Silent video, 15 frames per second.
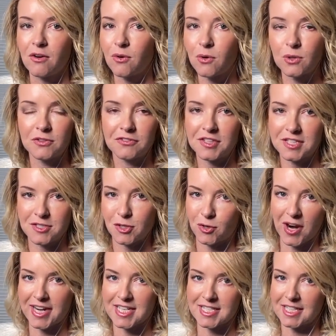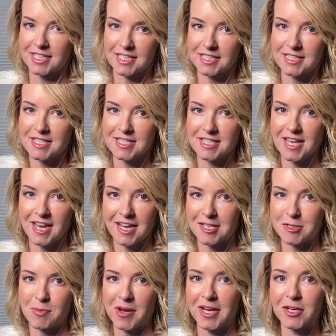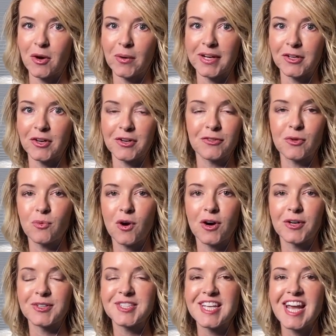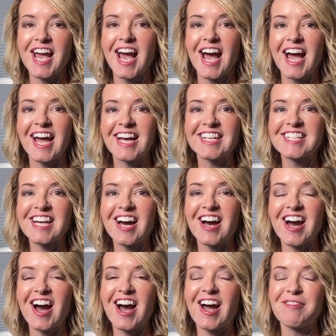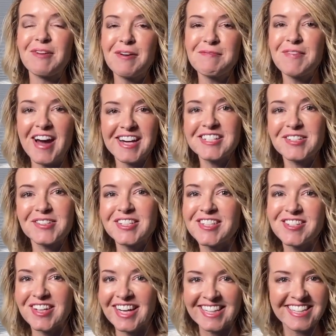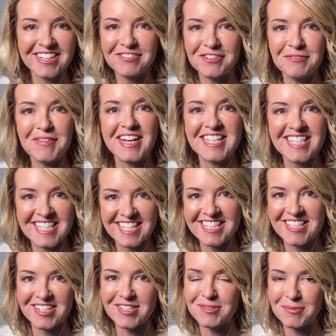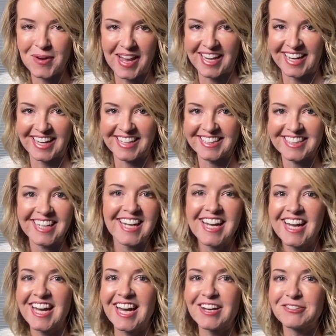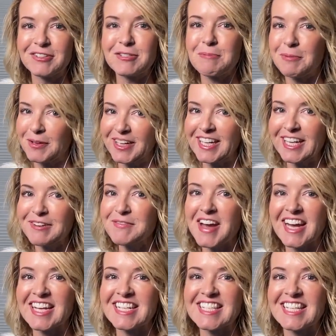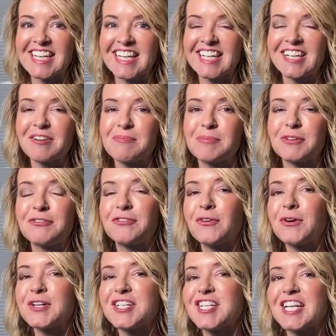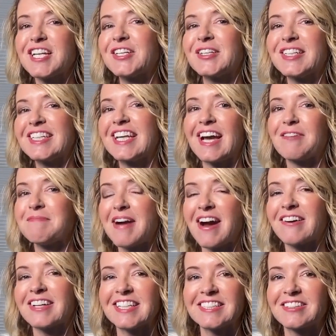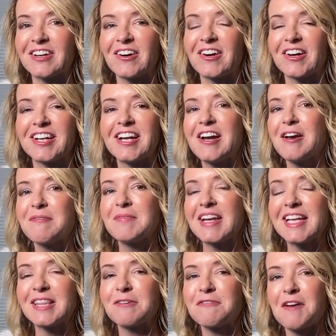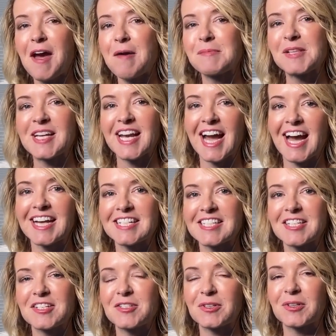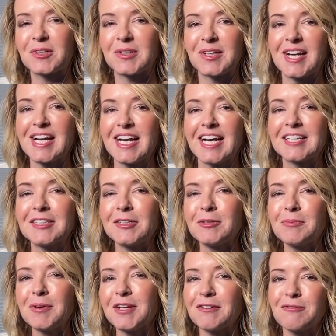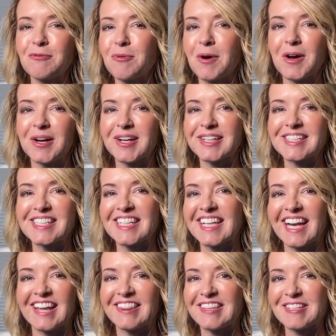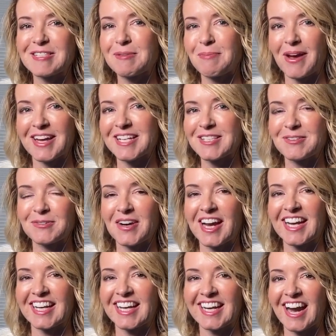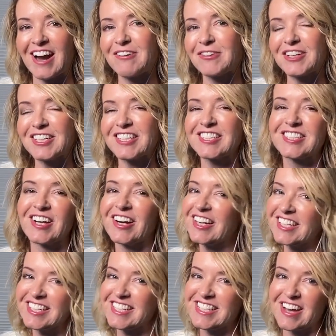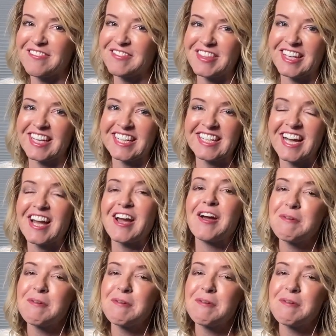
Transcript: all of this craziness has been going on in the world. And uh, I went back to Australia for my sister's wedding. It was pretty amazing. Before she could get married, though, me and the family had to do a little bit of work to get the space ready. I want to show you something.